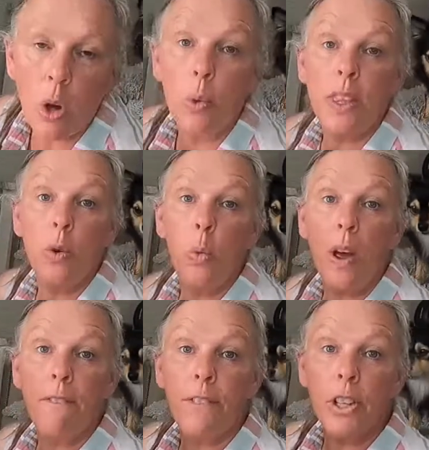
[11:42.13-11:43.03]
within
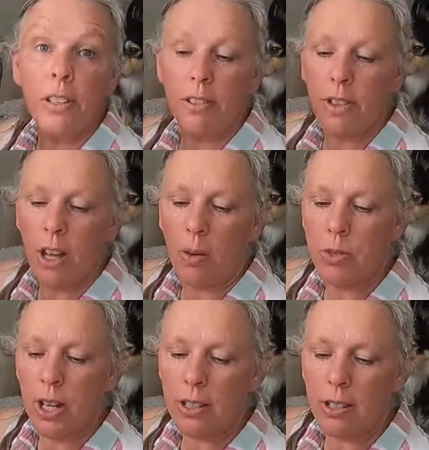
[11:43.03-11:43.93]
1 foot of the
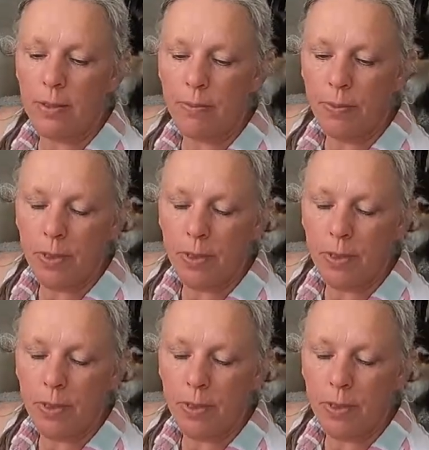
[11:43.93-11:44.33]
object.